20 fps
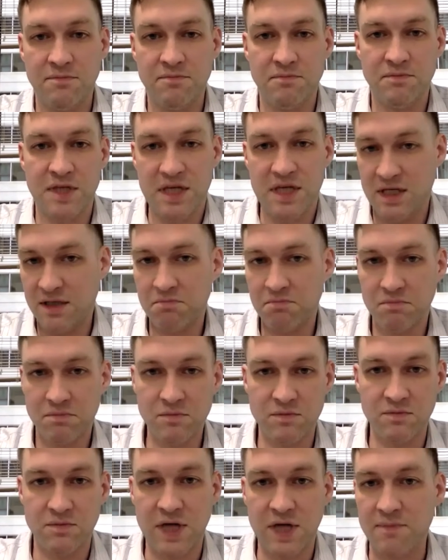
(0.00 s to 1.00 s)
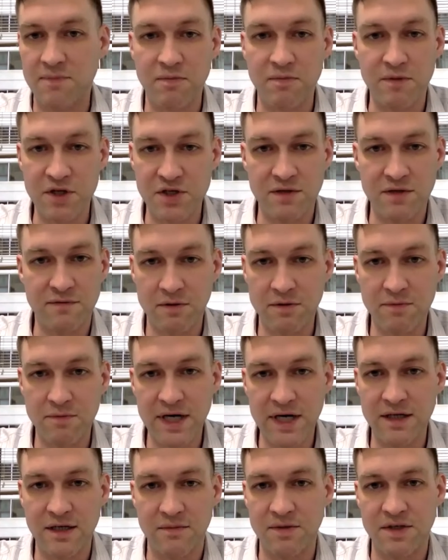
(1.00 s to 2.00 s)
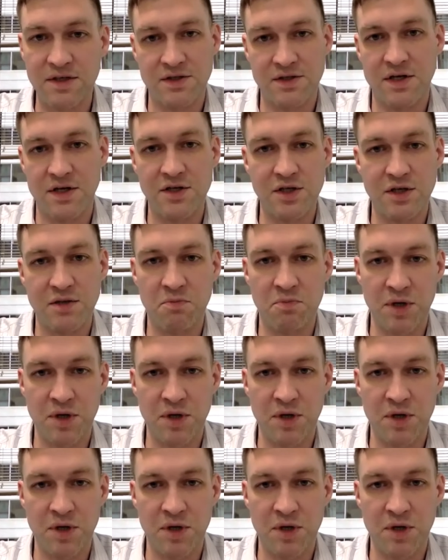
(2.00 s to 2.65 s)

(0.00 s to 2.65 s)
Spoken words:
he got permission from the Biden administration.